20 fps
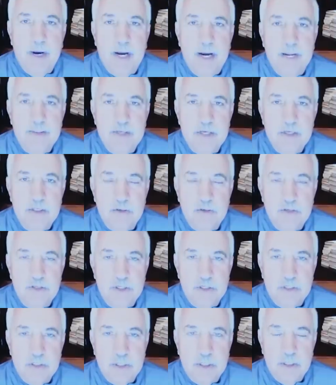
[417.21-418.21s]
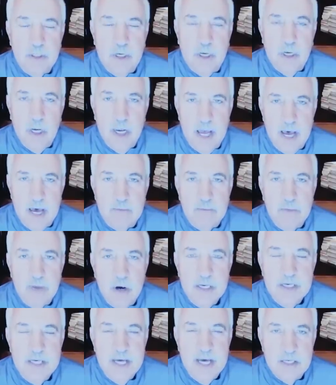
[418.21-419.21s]
but I think there's just a lot of
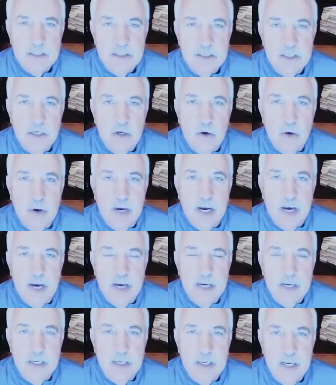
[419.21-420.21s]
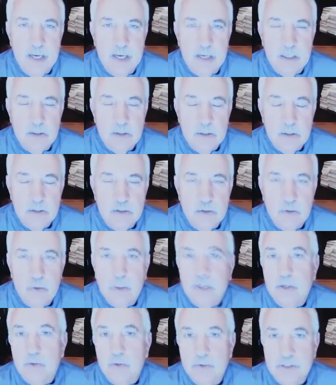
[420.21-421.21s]
broadcasting going on and too
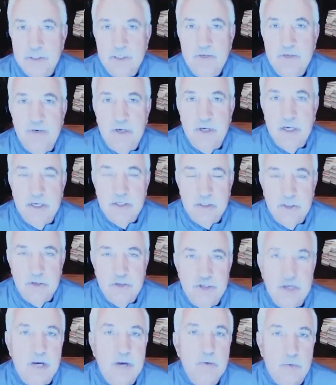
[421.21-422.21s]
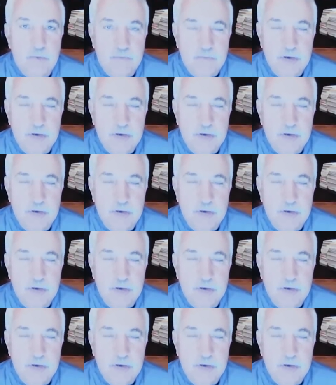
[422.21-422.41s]
little receiving as a general